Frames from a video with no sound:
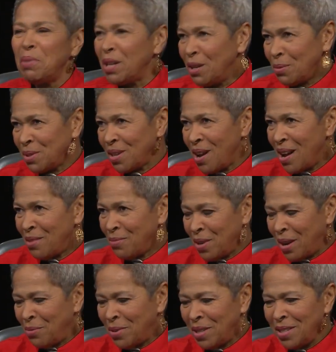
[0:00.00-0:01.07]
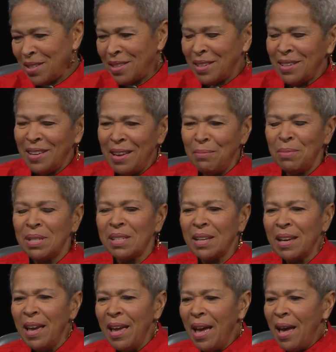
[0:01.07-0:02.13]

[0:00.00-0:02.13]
but he was gone when I went to the embassy.